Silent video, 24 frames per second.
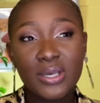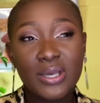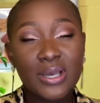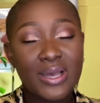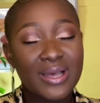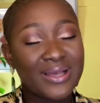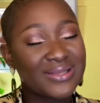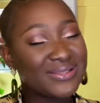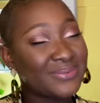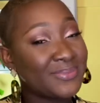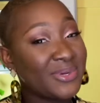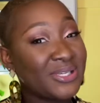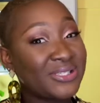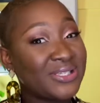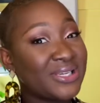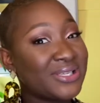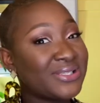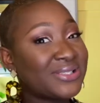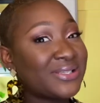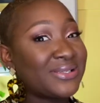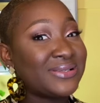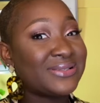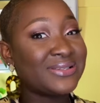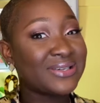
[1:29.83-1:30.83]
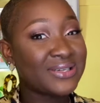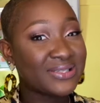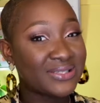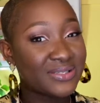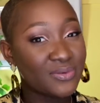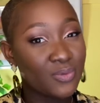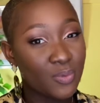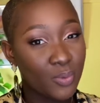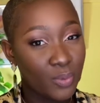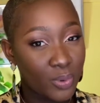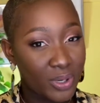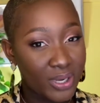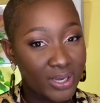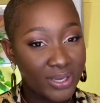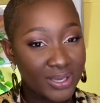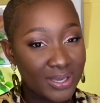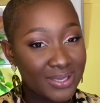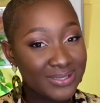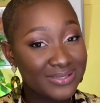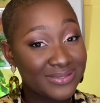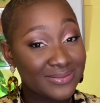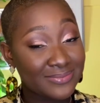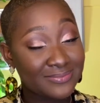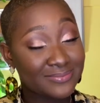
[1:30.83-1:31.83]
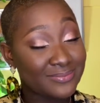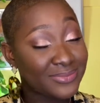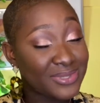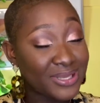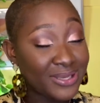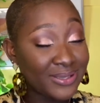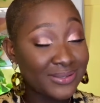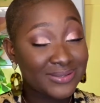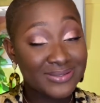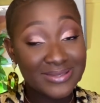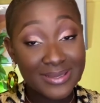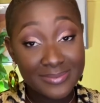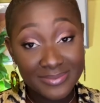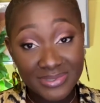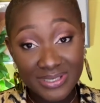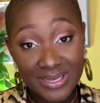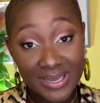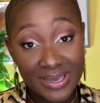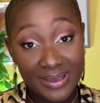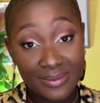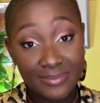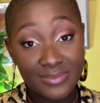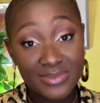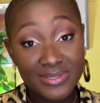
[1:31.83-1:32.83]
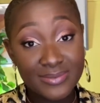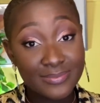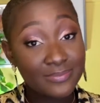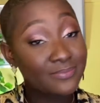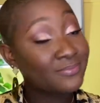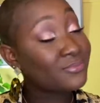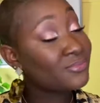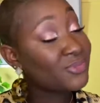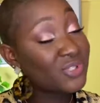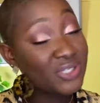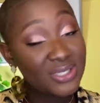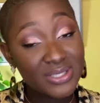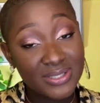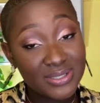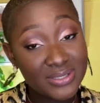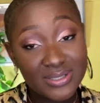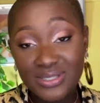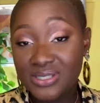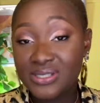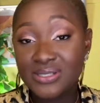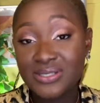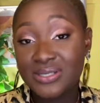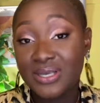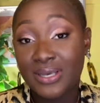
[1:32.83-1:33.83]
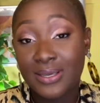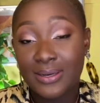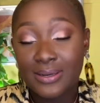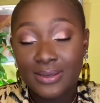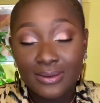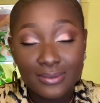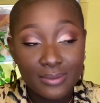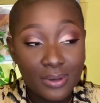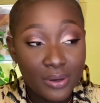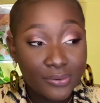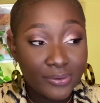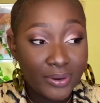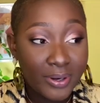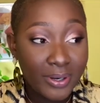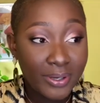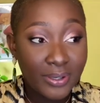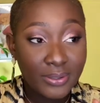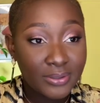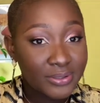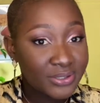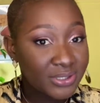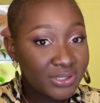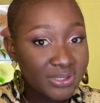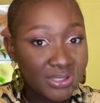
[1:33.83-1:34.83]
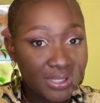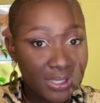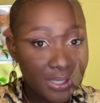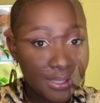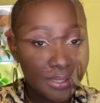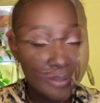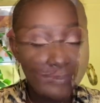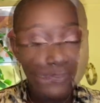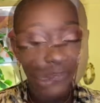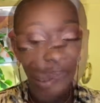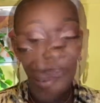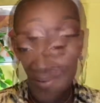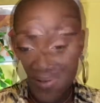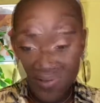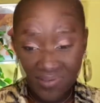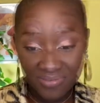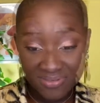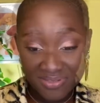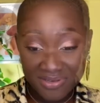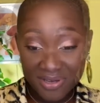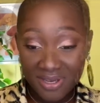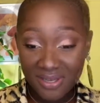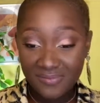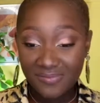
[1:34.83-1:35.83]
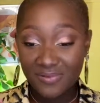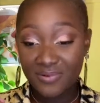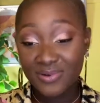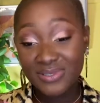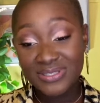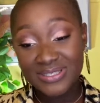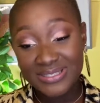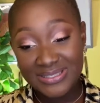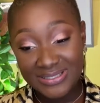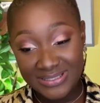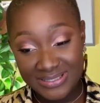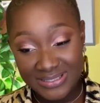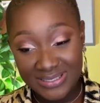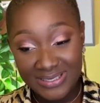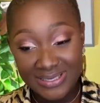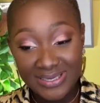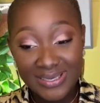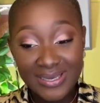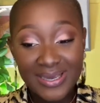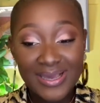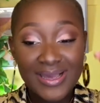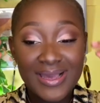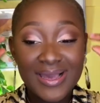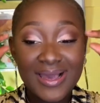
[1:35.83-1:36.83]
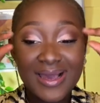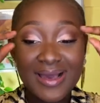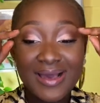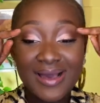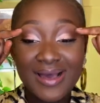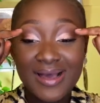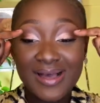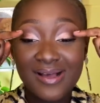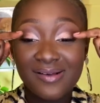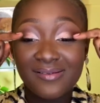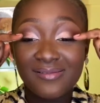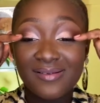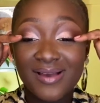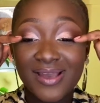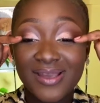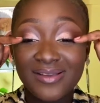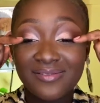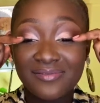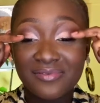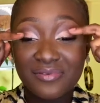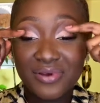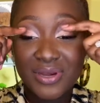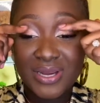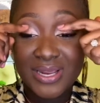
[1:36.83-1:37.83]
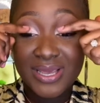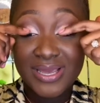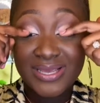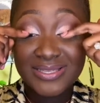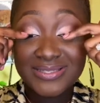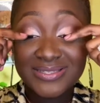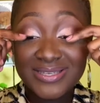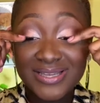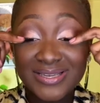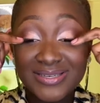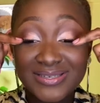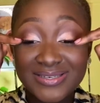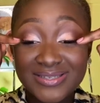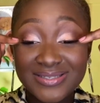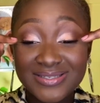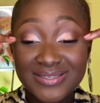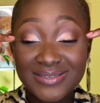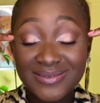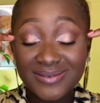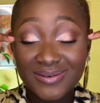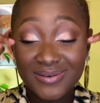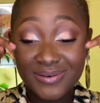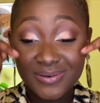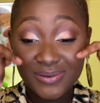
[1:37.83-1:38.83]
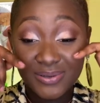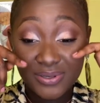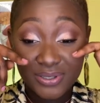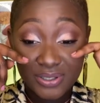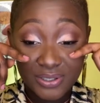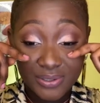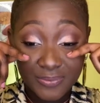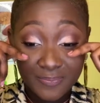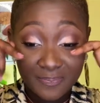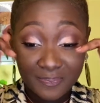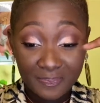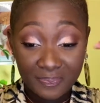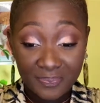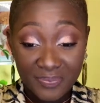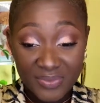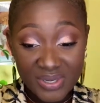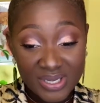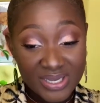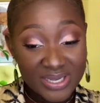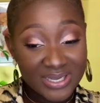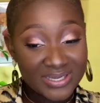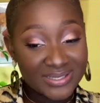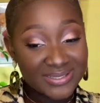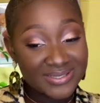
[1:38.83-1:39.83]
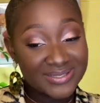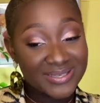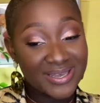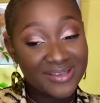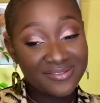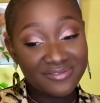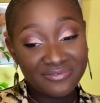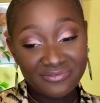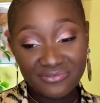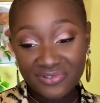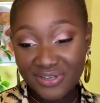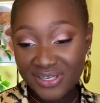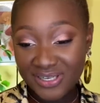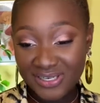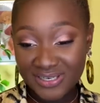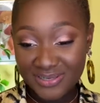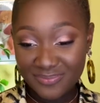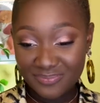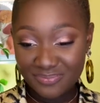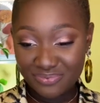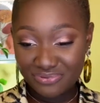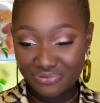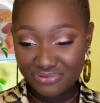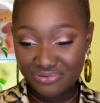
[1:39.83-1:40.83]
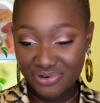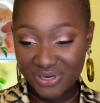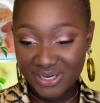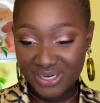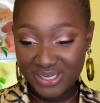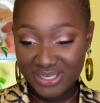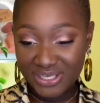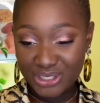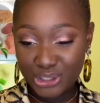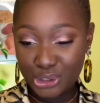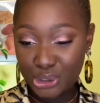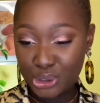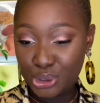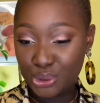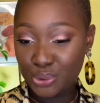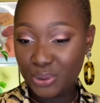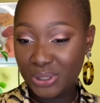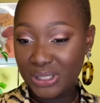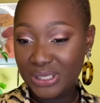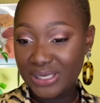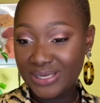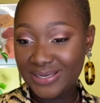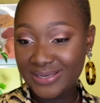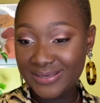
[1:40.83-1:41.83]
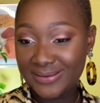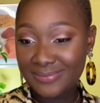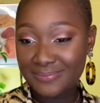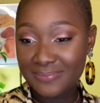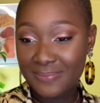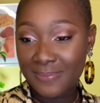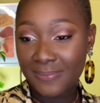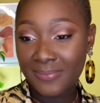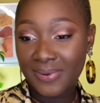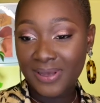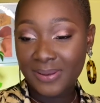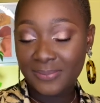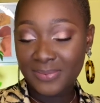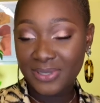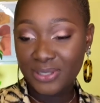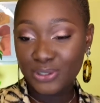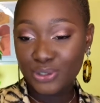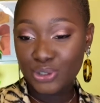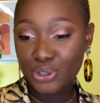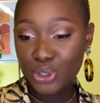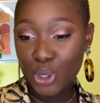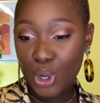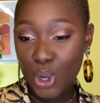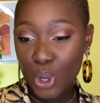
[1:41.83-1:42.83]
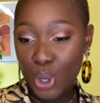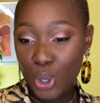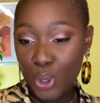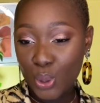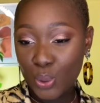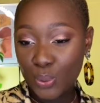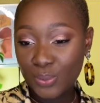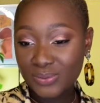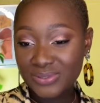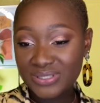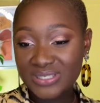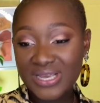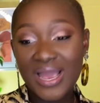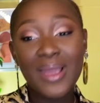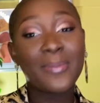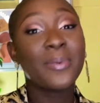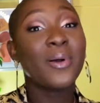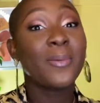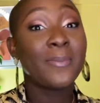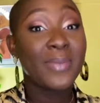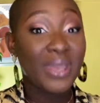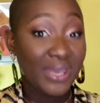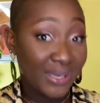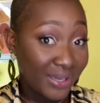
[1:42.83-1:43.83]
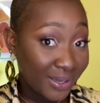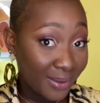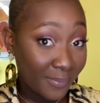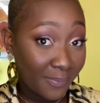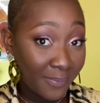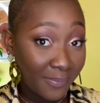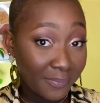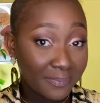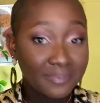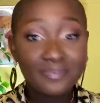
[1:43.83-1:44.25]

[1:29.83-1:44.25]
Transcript: As much as it doesn't work as like sometimes, just just hit it, all right? Just hit it. Also, if you want to see how I created this look, it's like really pretty cutie Barbie doll type of makeup,